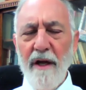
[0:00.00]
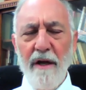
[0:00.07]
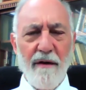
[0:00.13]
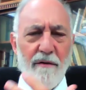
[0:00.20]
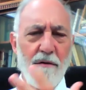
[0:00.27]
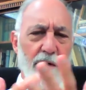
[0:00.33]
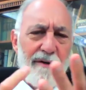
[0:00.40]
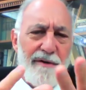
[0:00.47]
you know,
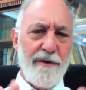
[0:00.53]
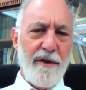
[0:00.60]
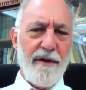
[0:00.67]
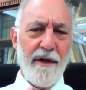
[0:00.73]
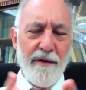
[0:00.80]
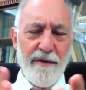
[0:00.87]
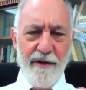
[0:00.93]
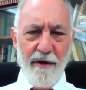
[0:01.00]
of course,
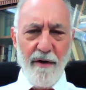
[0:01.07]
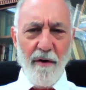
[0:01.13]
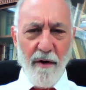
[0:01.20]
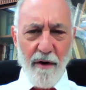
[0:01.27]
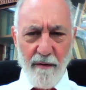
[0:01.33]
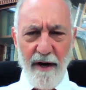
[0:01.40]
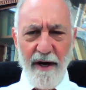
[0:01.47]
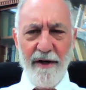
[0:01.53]
there's an
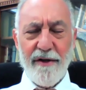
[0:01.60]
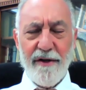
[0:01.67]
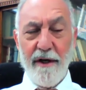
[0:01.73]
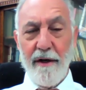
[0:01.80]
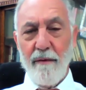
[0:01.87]
inauguration.